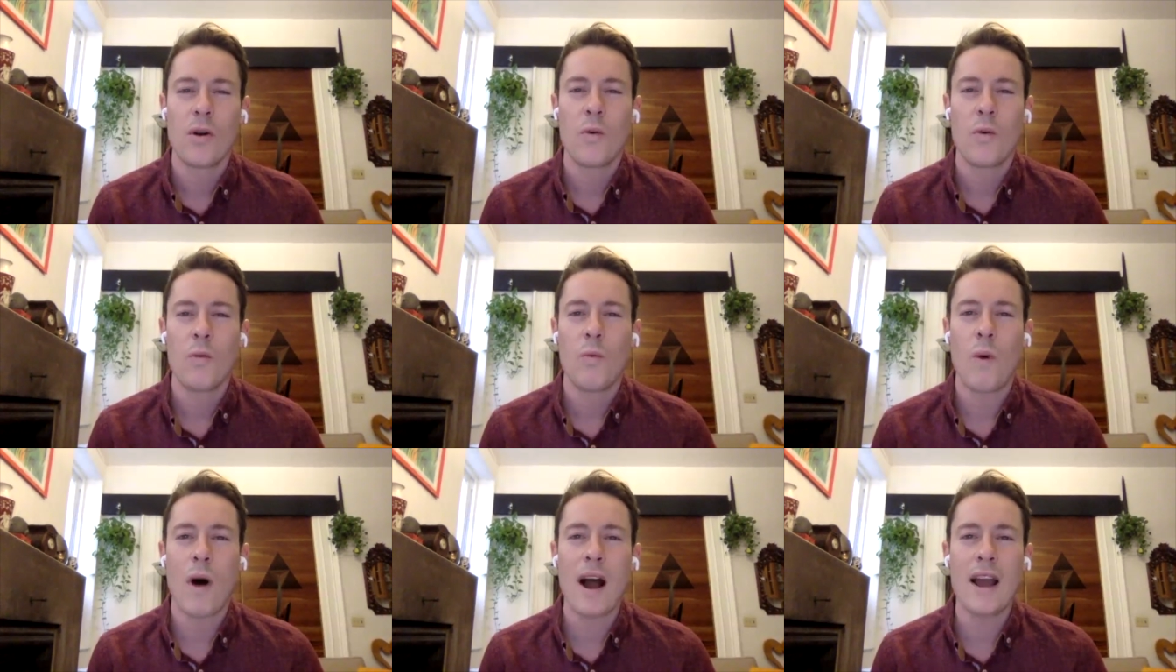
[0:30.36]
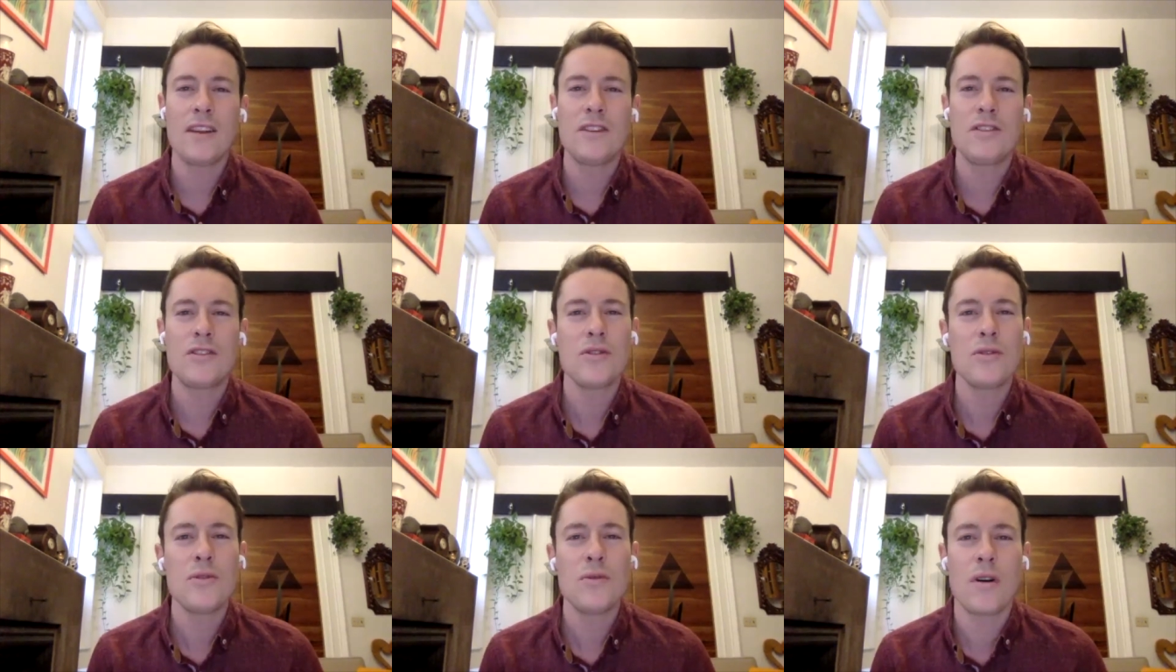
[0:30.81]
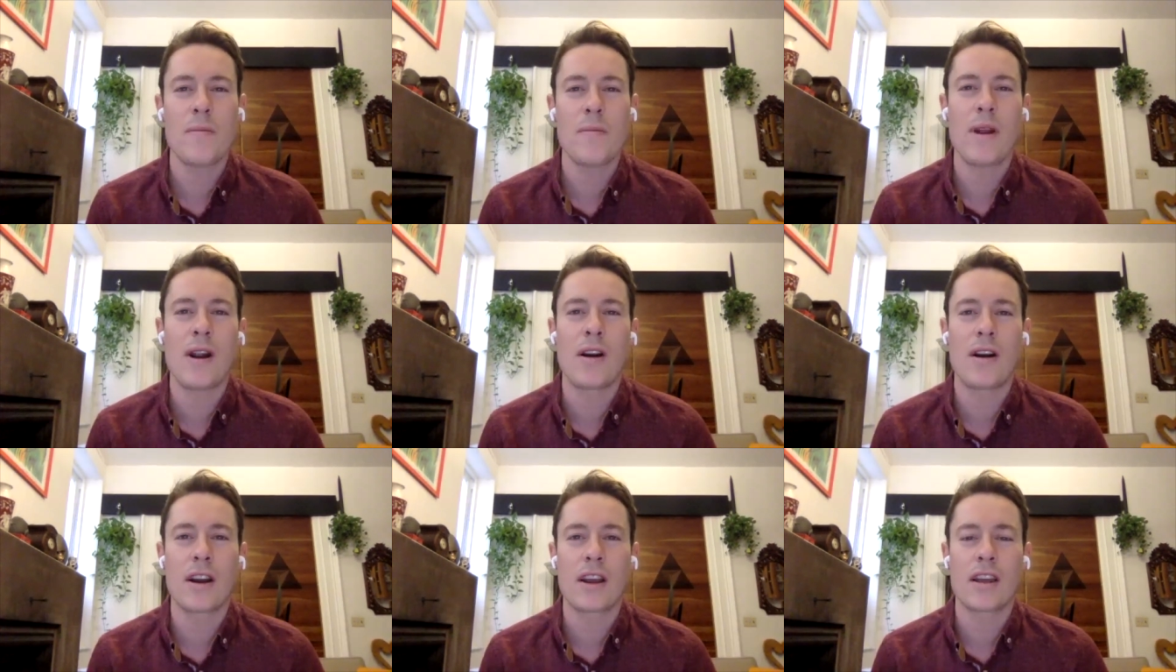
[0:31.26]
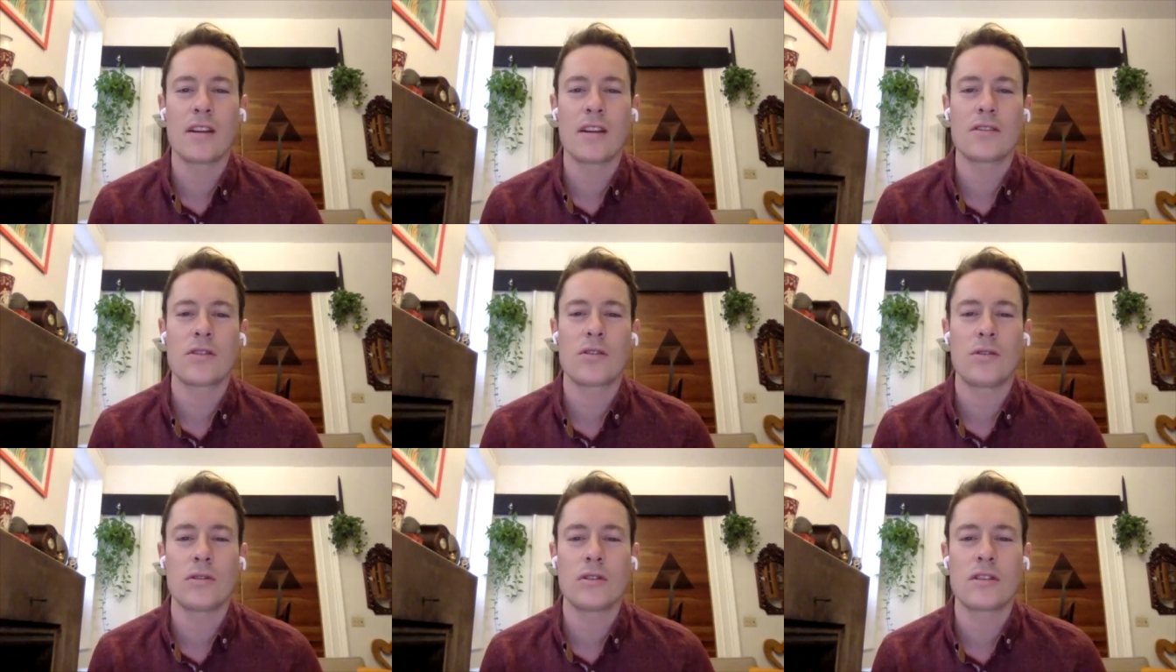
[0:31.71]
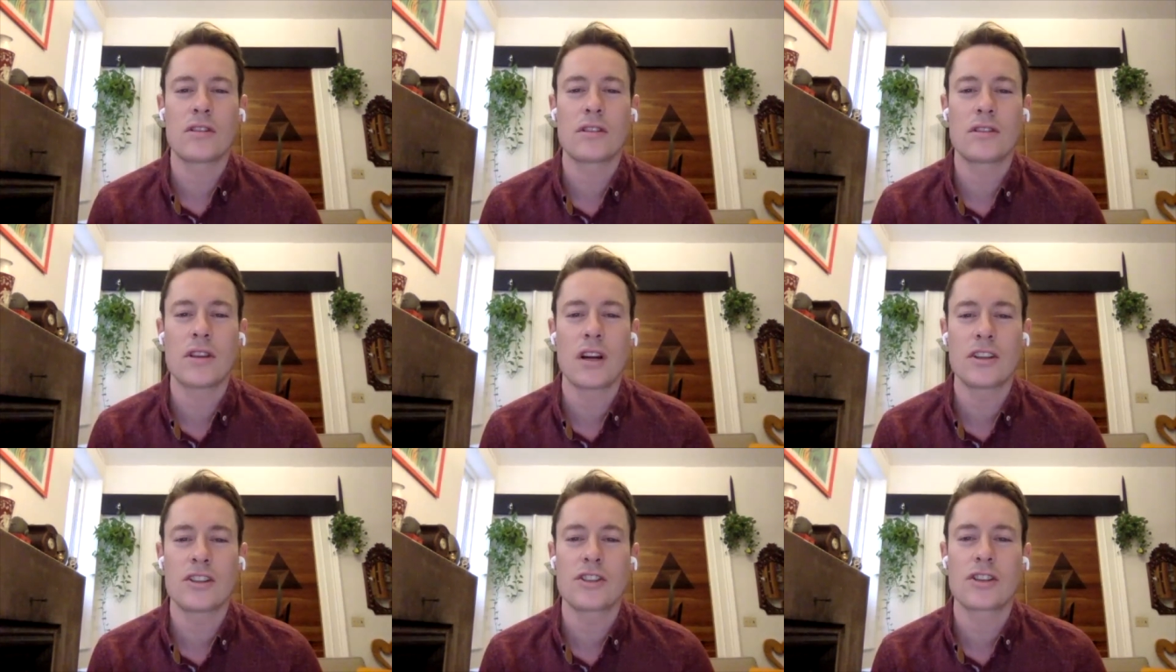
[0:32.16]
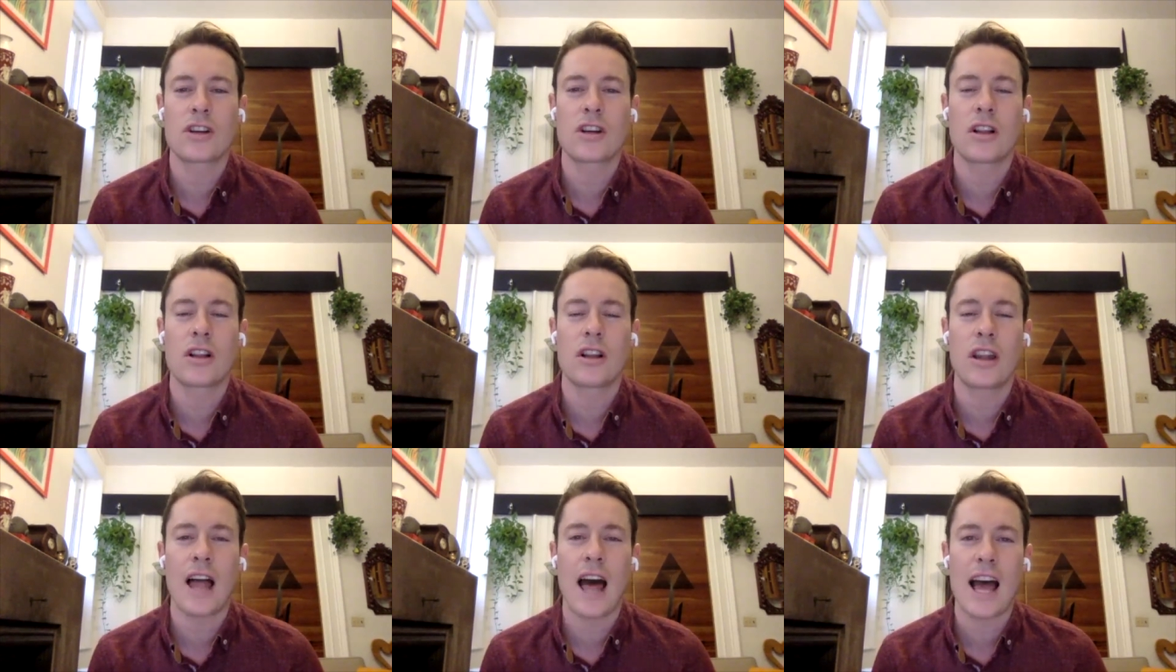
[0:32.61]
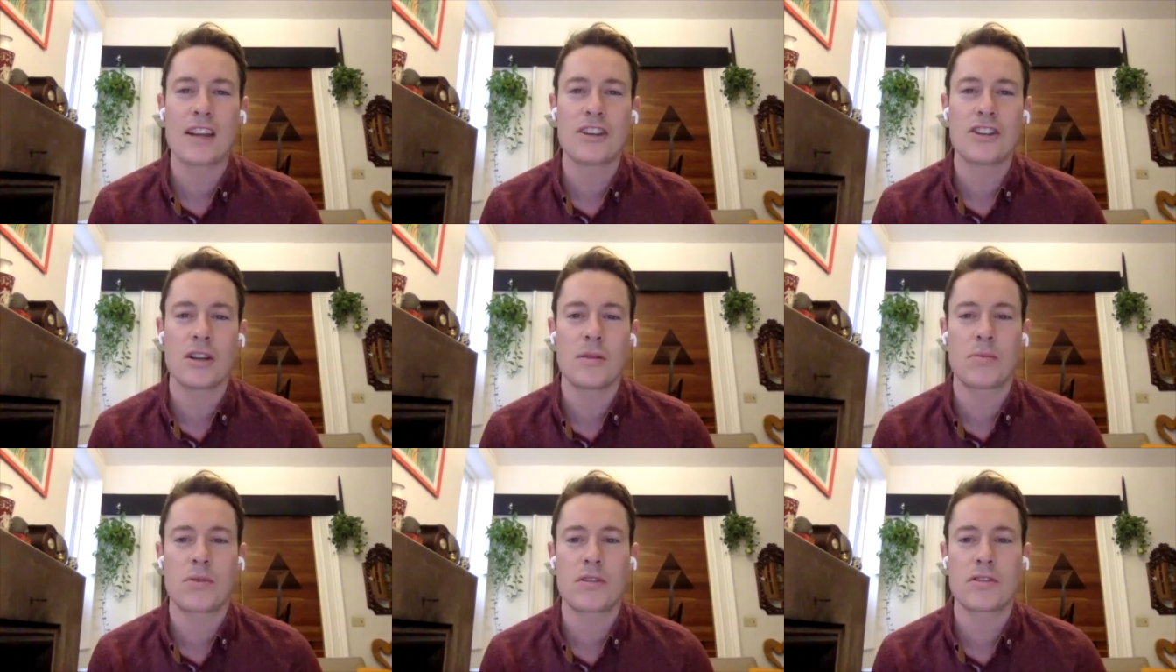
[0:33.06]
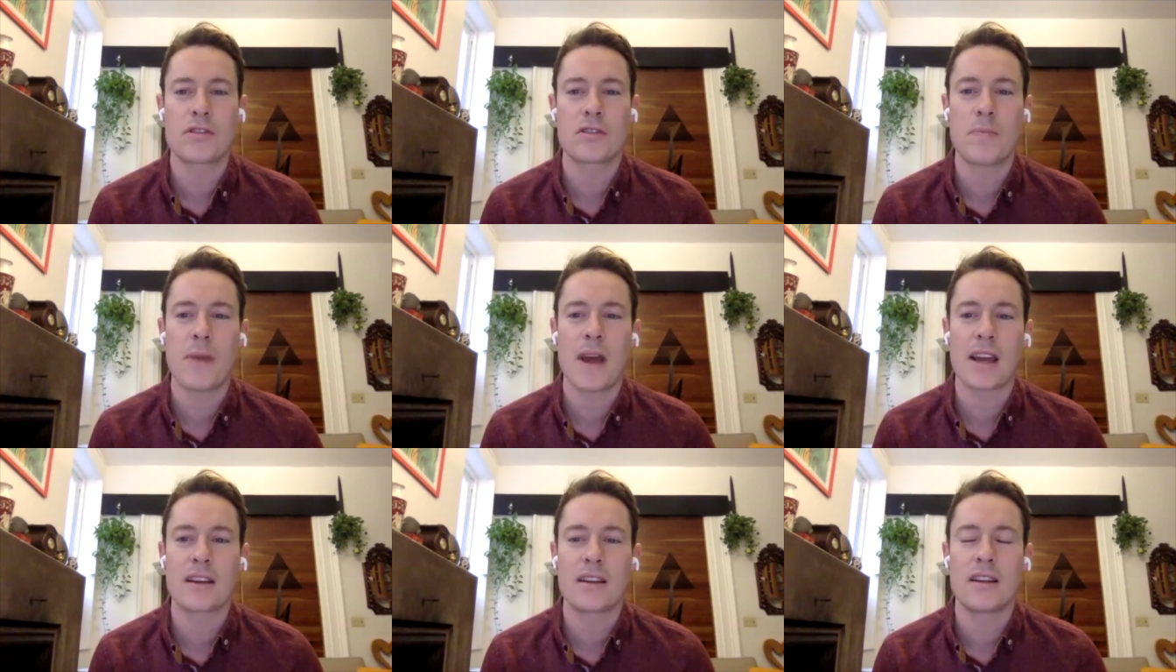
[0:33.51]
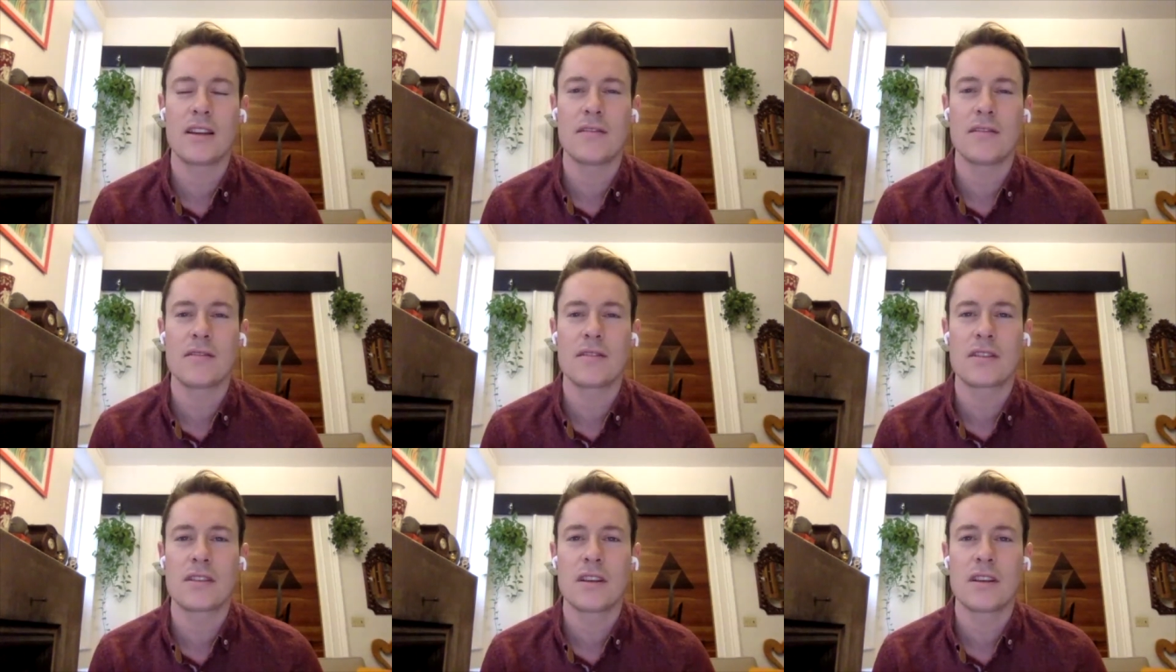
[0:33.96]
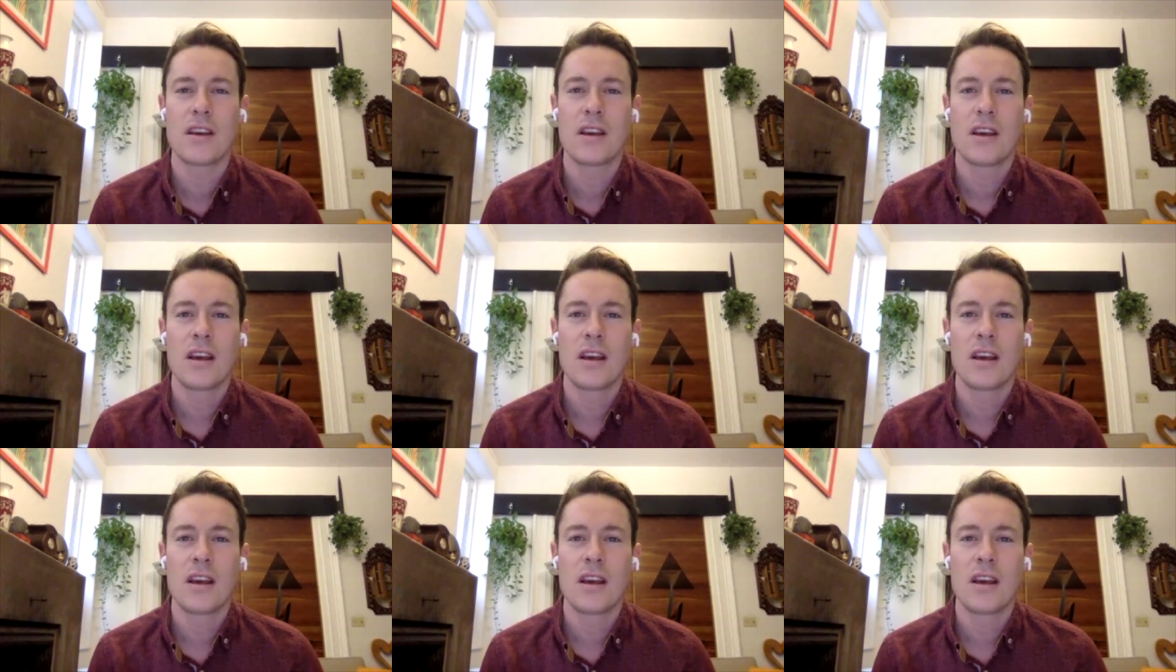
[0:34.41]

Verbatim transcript: Why do Americans hold such clashing perspectives